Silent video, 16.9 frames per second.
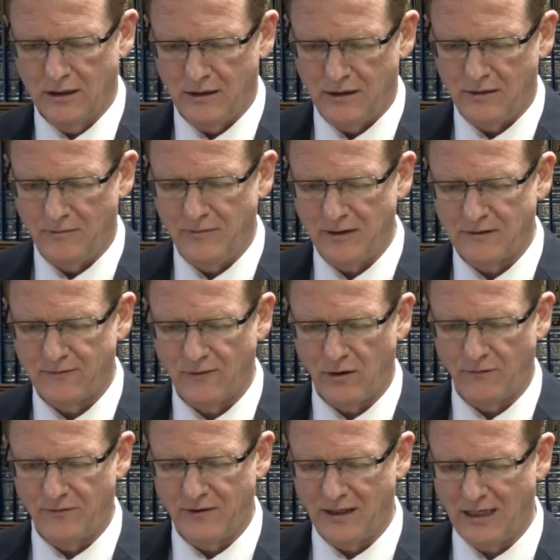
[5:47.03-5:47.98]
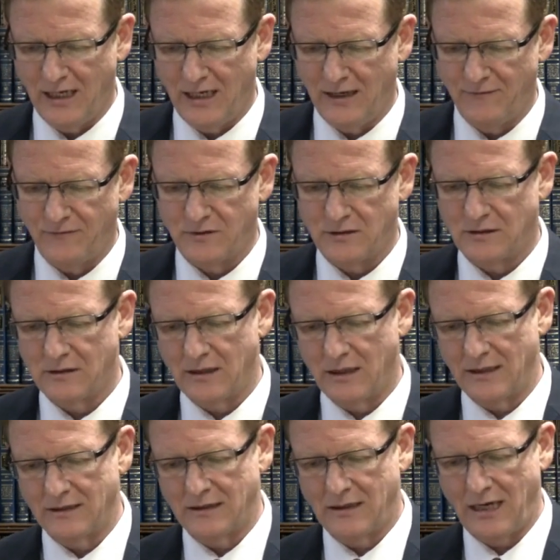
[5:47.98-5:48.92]
the mitzvah of the gifts,
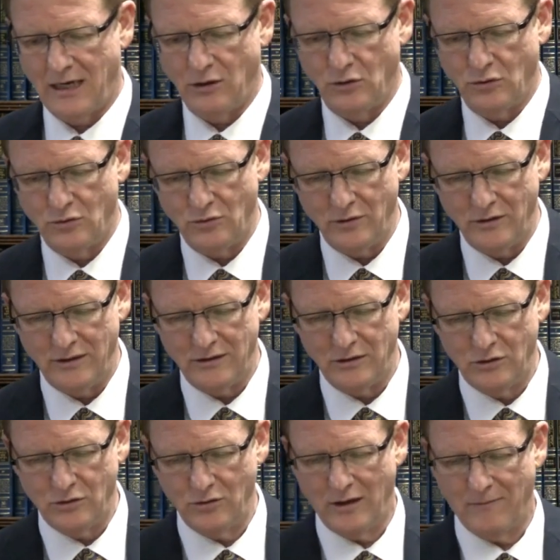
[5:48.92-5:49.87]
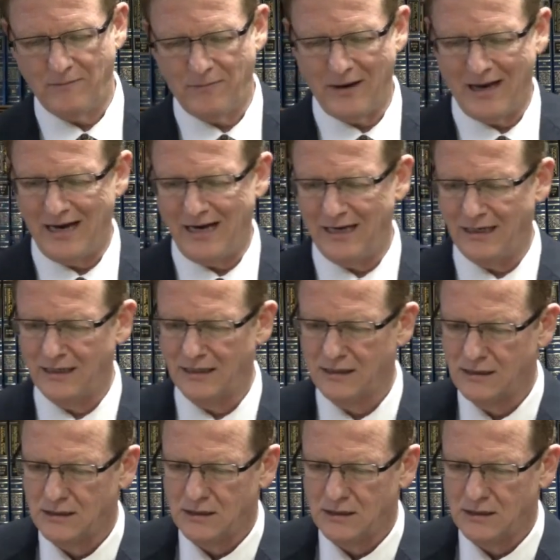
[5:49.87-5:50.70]
as they do apply